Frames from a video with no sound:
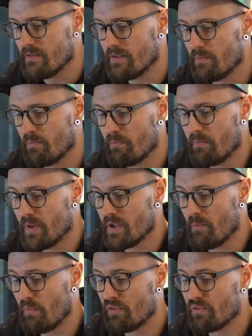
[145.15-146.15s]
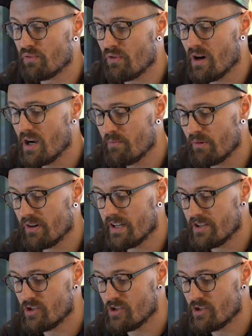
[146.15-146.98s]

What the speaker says: the primary